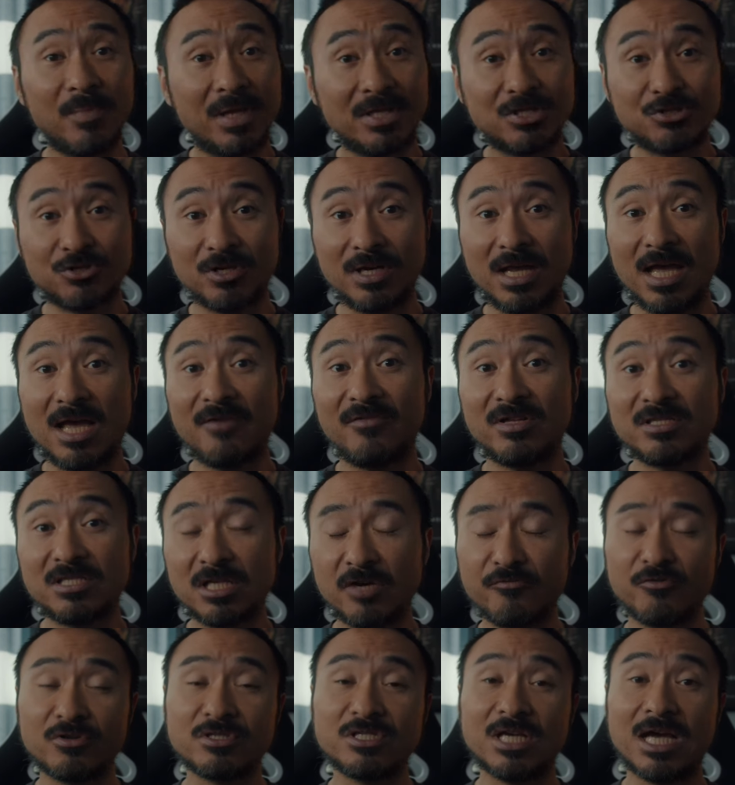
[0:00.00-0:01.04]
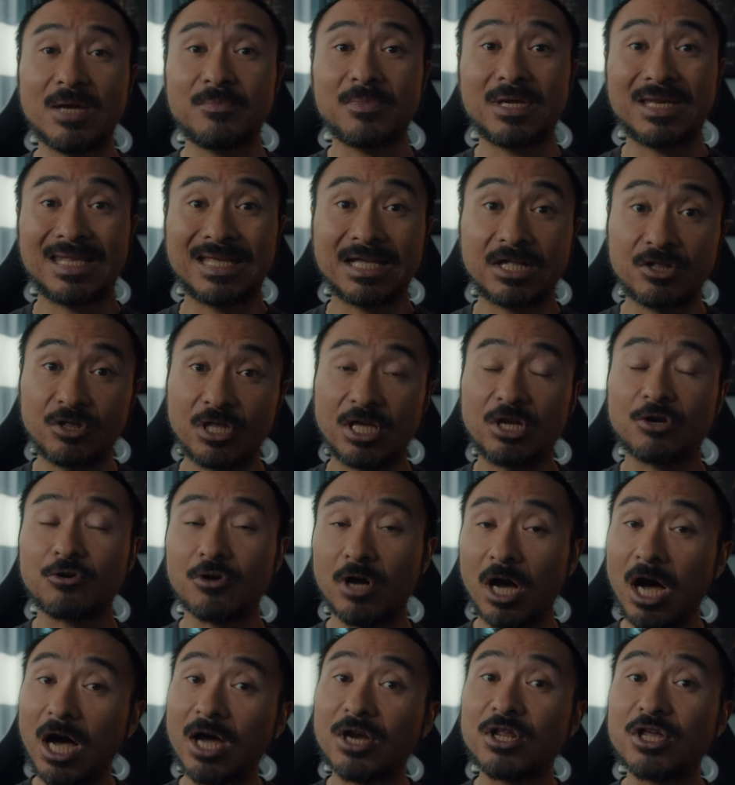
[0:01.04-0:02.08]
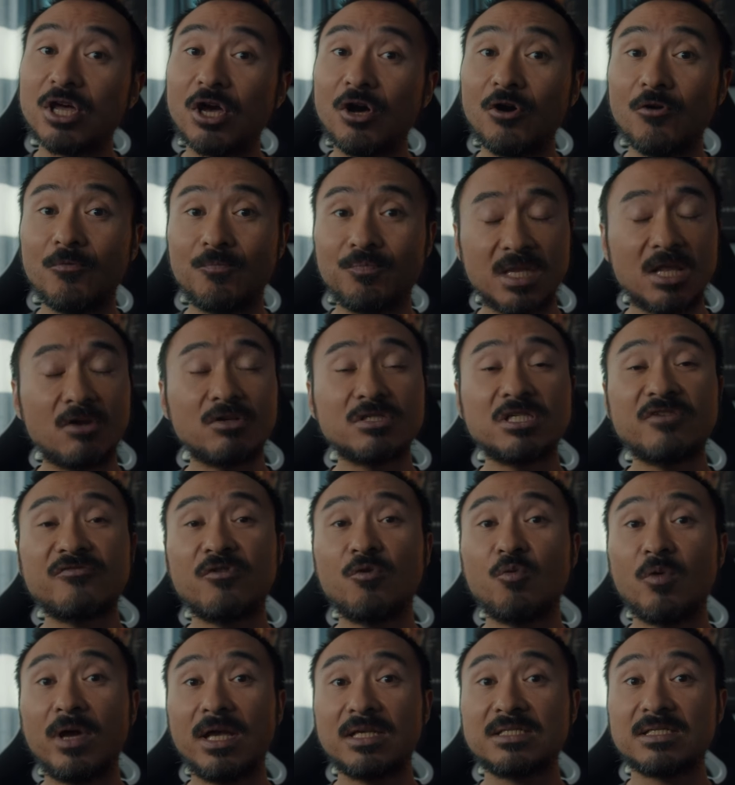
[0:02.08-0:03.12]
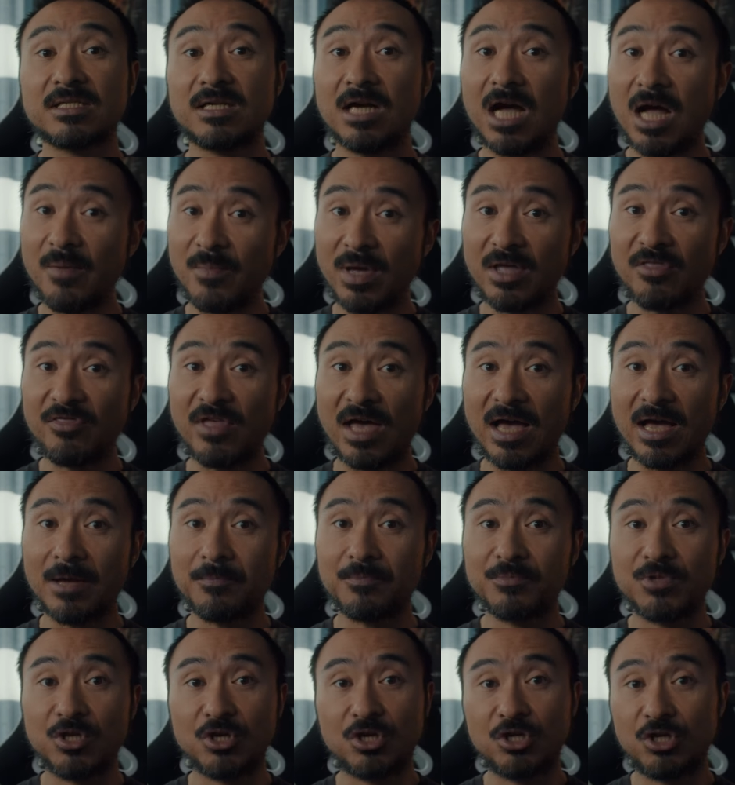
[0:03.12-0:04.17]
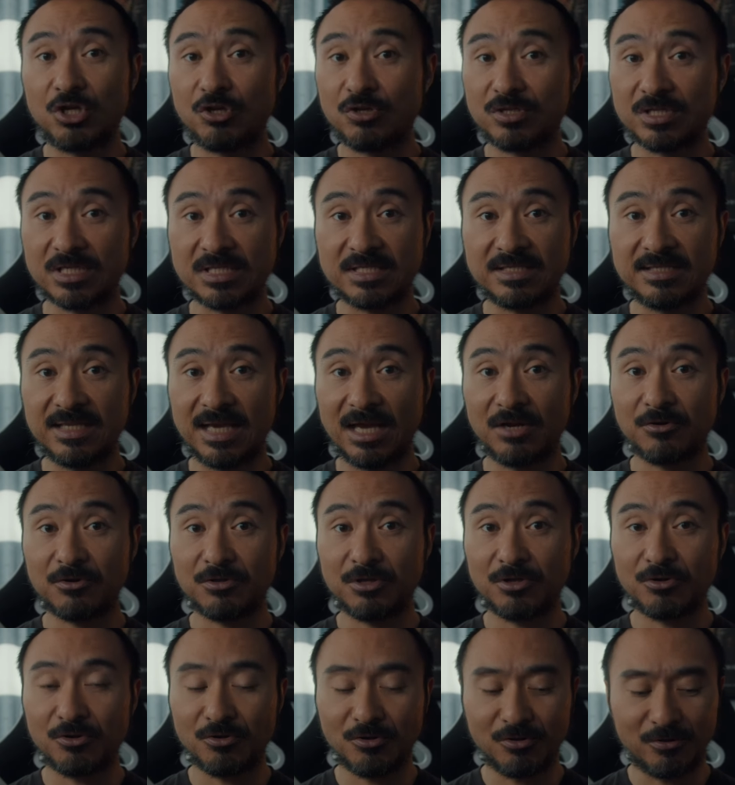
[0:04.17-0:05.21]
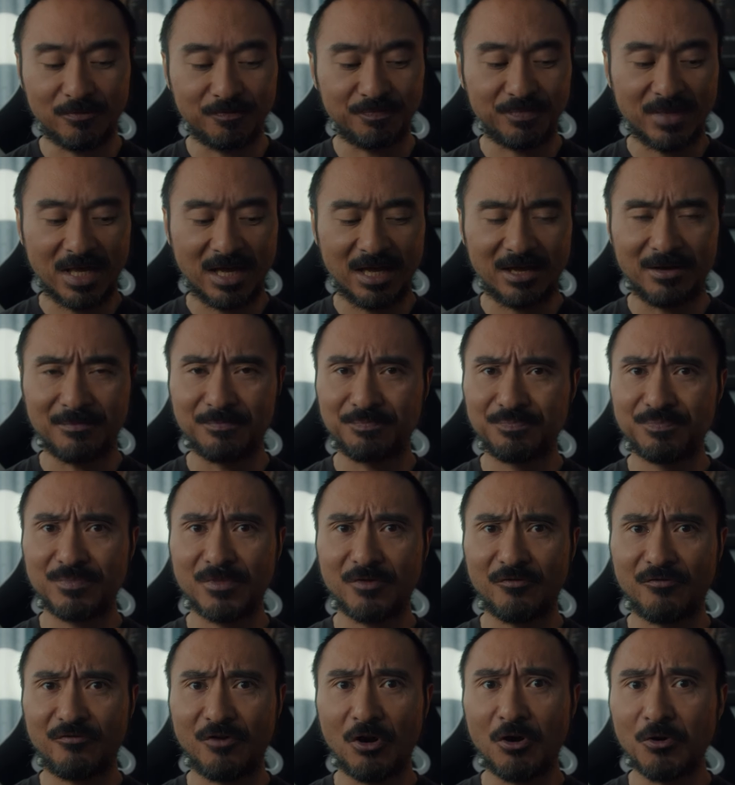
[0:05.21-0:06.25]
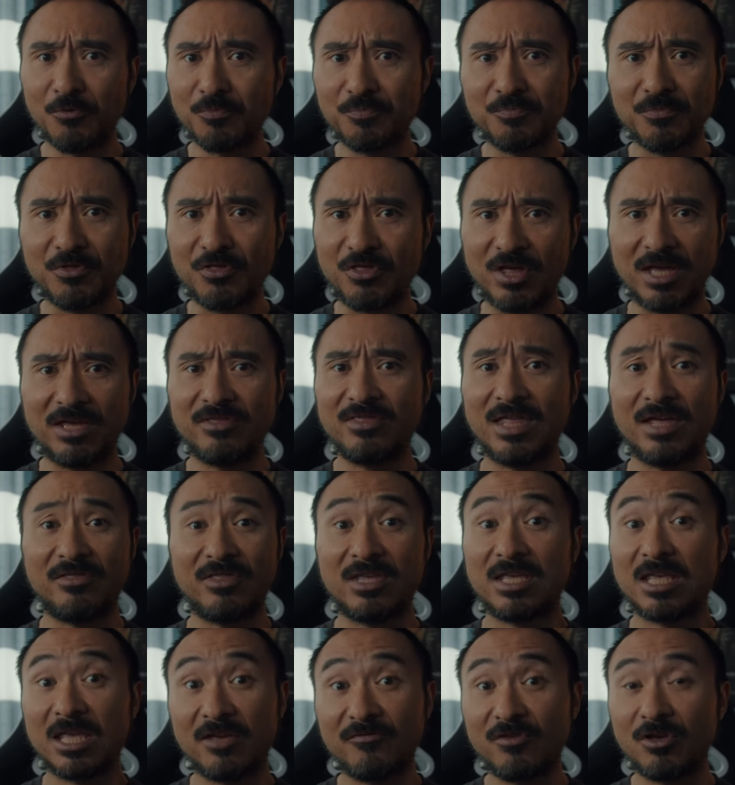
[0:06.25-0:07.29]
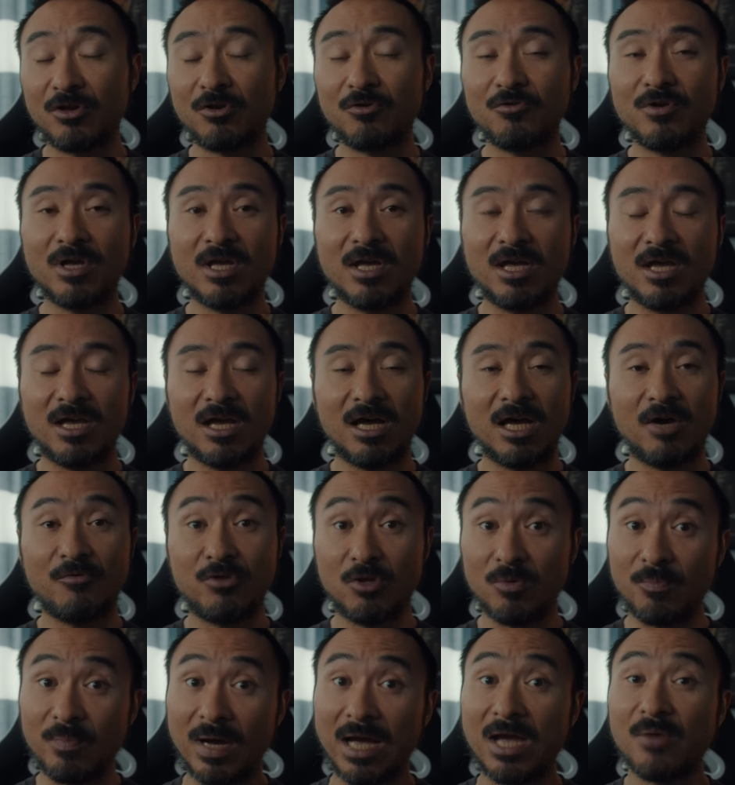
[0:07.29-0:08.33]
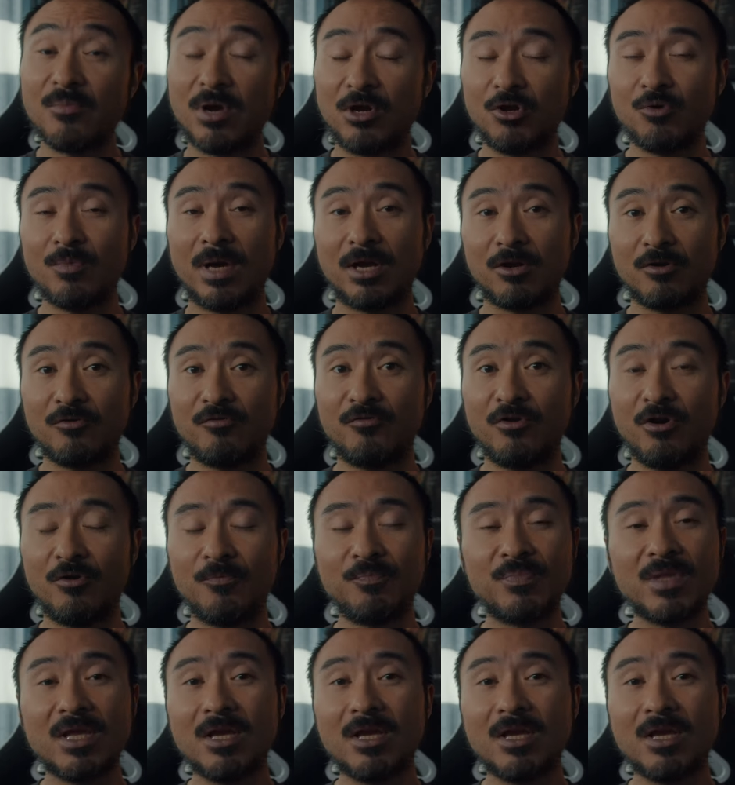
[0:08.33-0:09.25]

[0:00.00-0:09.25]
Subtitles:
means you're gonna have a tougher time getting cleaner audio. Now, there's different ways to combat that. You can use a standard little foam thing that they give you when you buy a brand new microphone.